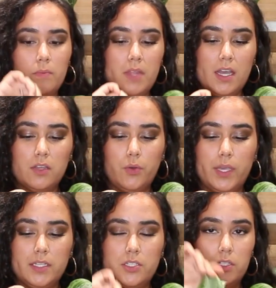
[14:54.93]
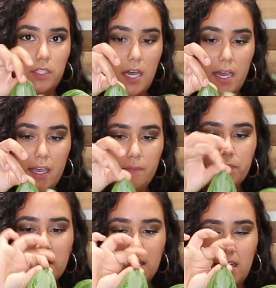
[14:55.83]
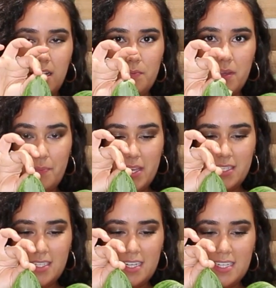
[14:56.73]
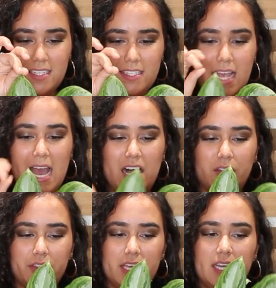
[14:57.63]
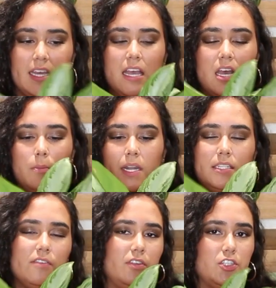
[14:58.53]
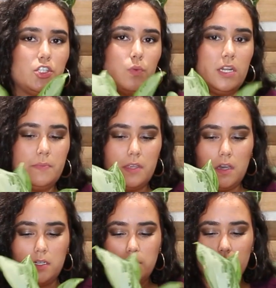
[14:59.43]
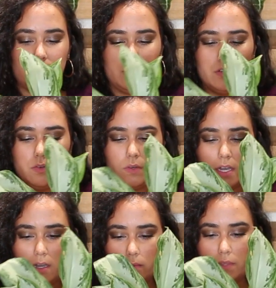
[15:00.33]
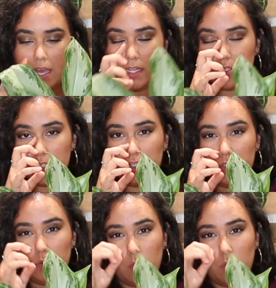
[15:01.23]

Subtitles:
I'm not going to lie because it is healthy. But I definitely just want to be honest with you that you do